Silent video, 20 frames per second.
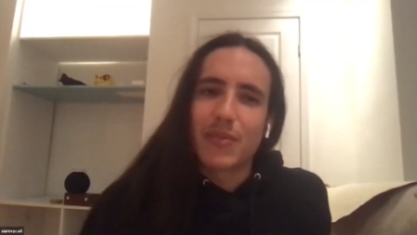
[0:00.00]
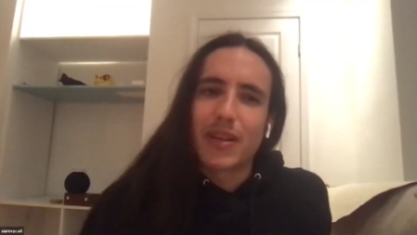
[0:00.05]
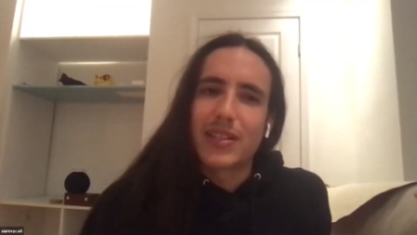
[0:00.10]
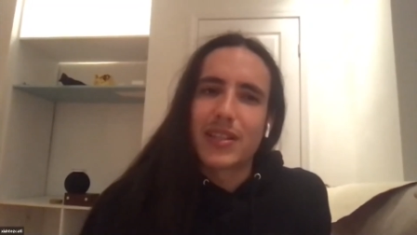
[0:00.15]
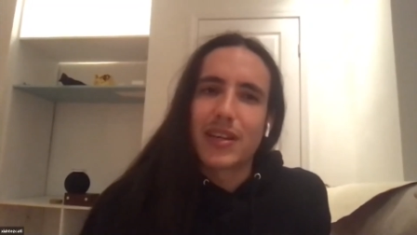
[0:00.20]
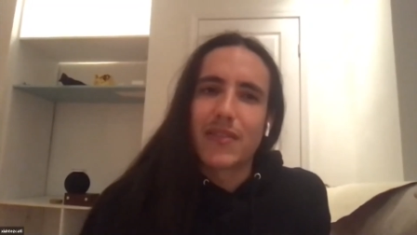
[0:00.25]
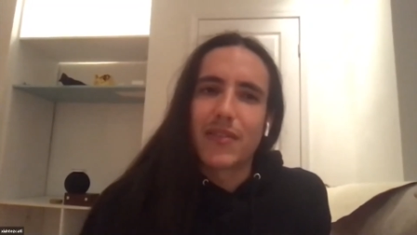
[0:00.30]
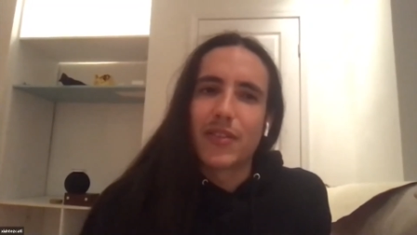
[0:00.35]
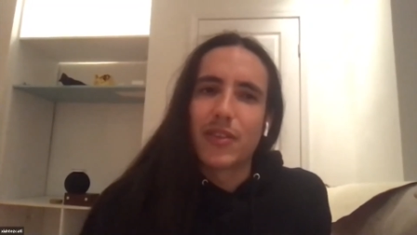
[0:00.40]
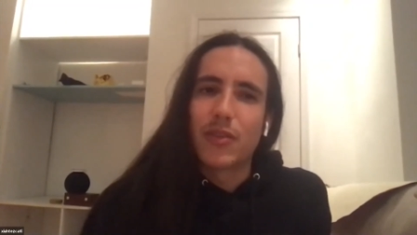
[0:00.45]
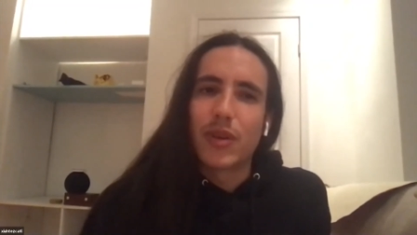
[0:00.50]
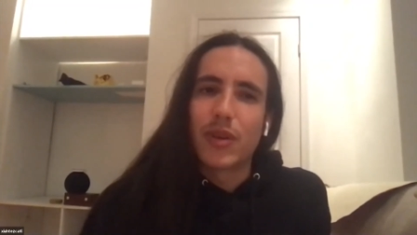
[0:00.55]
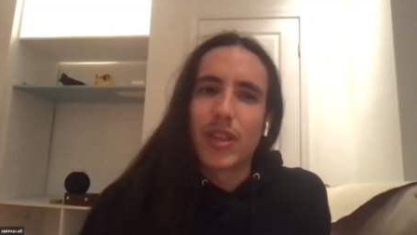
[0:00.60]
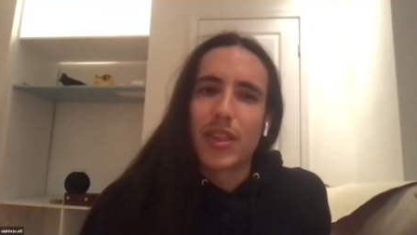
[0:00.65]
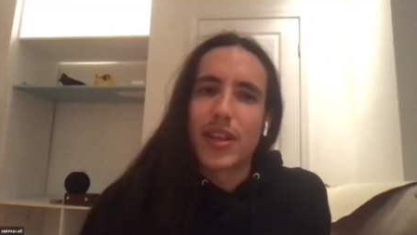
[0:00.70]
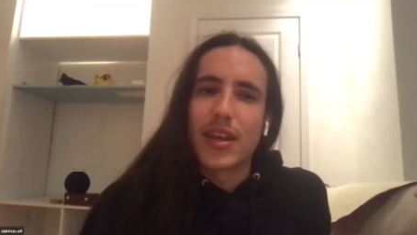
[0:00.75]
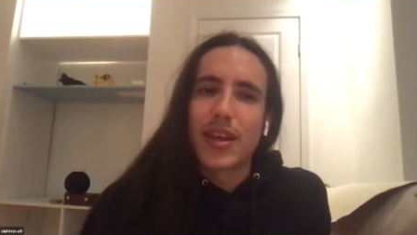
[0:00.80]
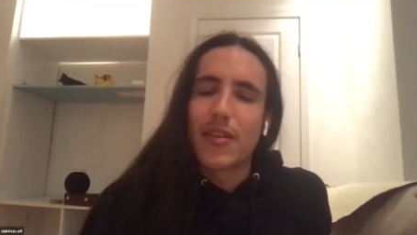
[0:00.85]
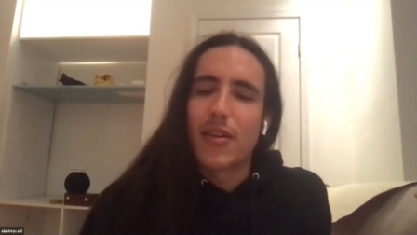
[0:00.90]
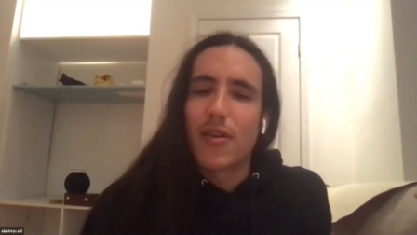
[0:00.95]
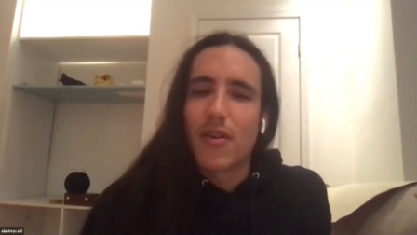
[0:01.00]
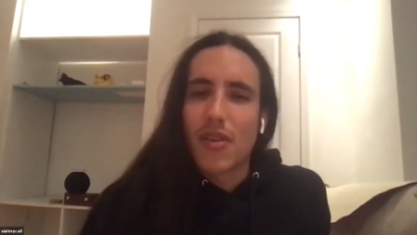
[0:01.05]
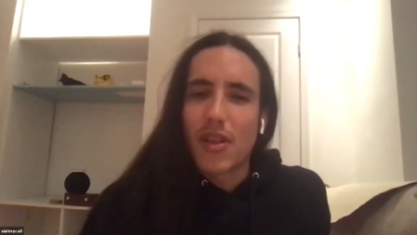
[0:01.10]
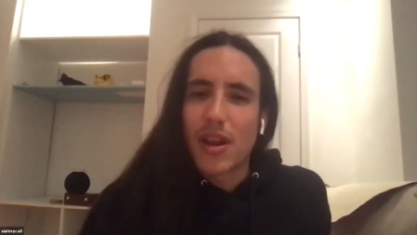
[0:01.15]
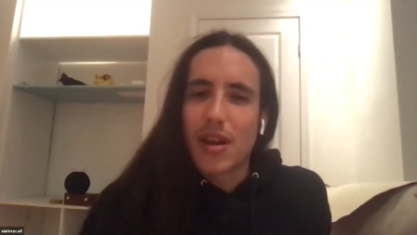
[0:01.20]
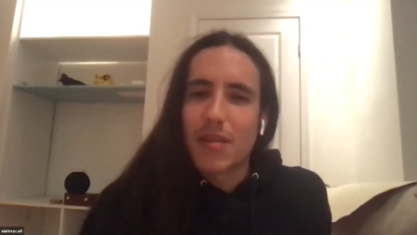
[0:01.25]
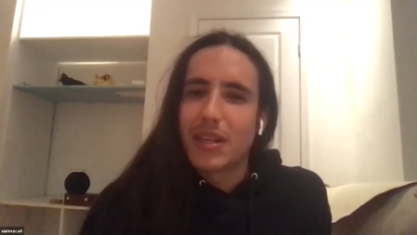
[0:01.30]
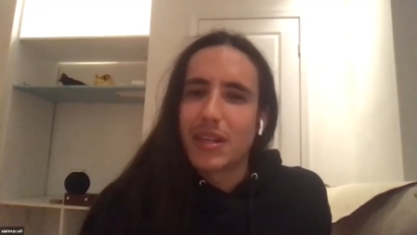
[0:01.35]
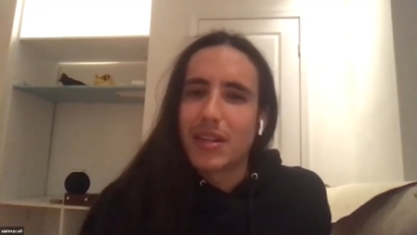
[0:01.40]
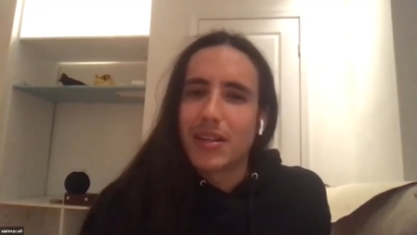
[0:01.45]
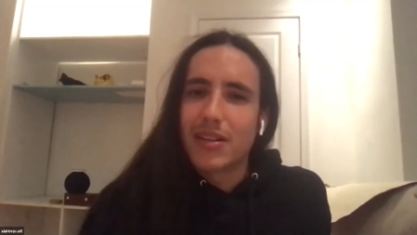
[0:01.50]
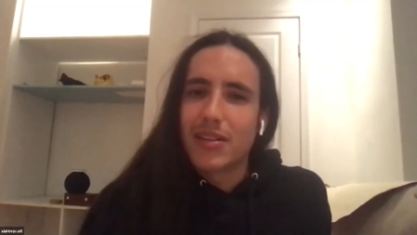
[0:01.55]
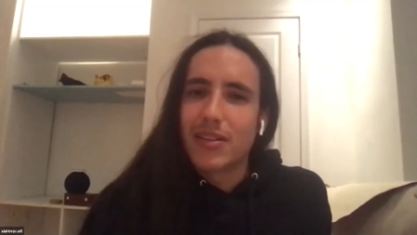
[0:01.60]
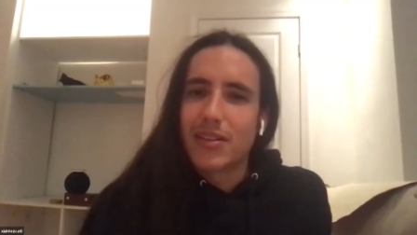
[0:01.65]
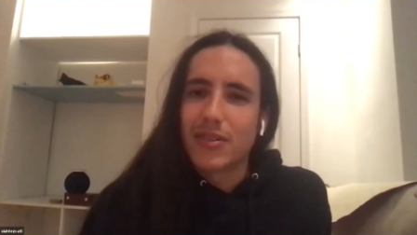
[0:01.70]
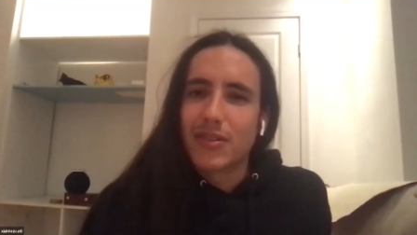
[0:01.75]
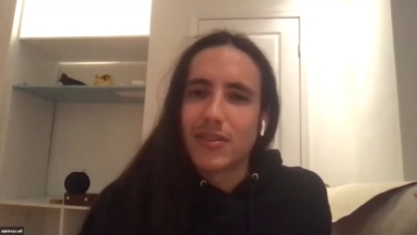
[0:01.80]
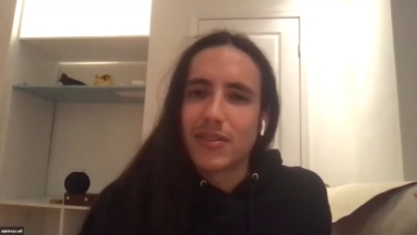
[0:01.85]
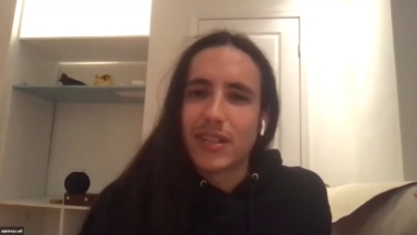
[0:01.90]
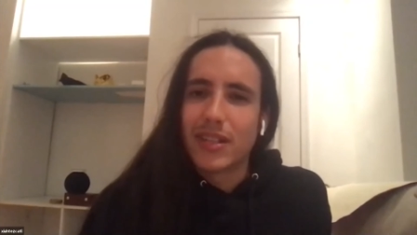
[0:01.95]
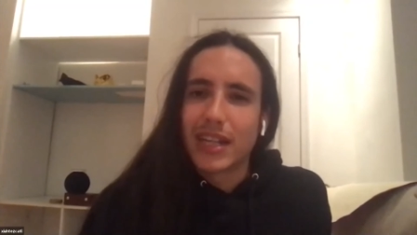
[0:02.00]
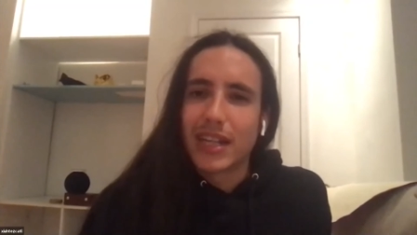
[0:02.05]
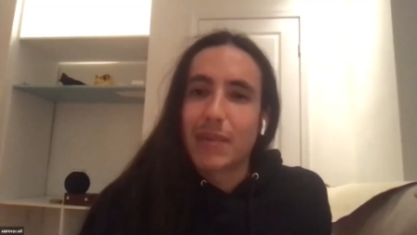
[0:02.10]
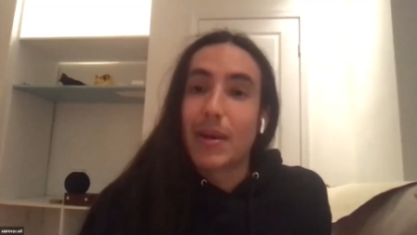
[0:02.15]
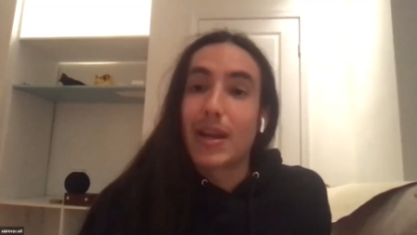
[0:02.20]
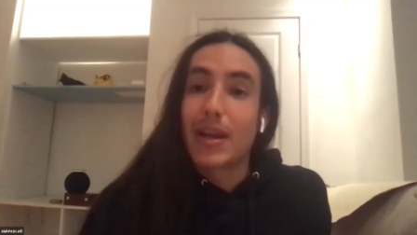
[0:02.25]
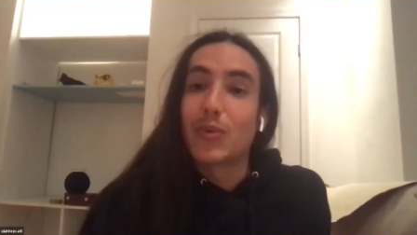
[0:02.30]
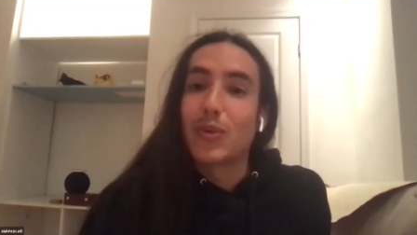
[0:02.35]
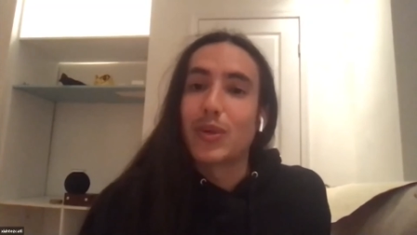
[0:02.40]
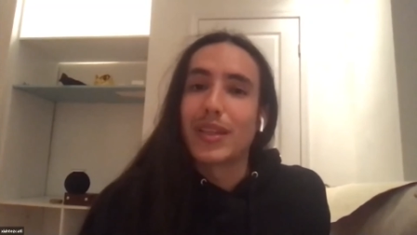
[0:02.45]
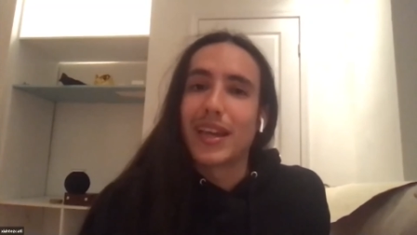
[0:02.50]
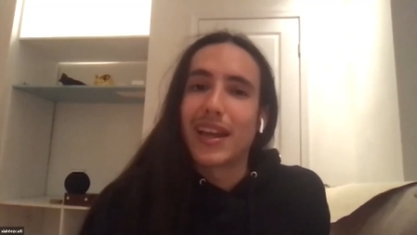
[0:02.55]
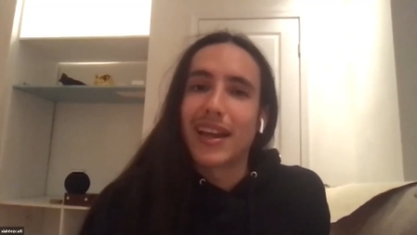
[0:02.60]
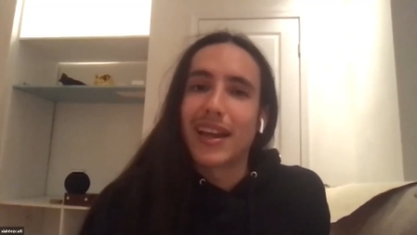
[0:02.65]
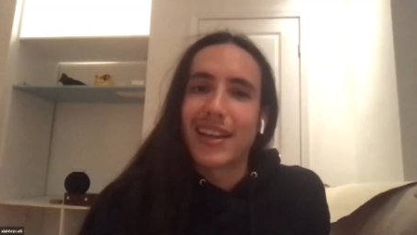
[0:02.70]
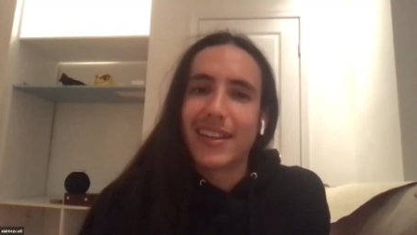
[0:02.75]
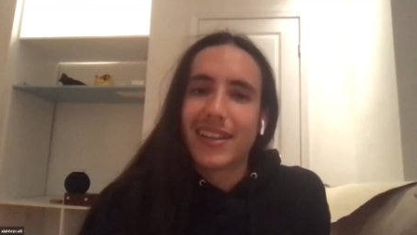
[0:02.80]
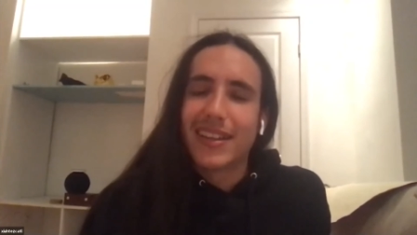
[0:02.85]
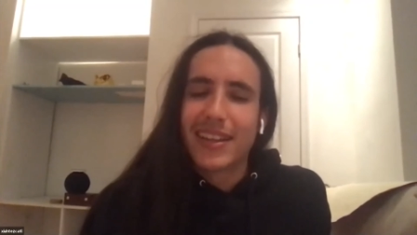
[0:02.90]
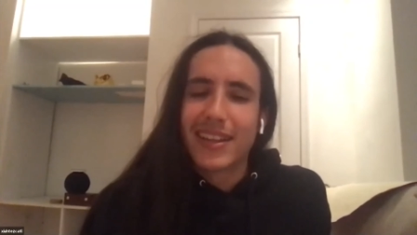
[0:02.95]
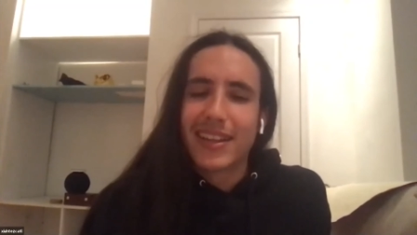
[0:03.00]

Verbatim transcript: myself in the way that I know that I'm here to do. Like, am I doing that?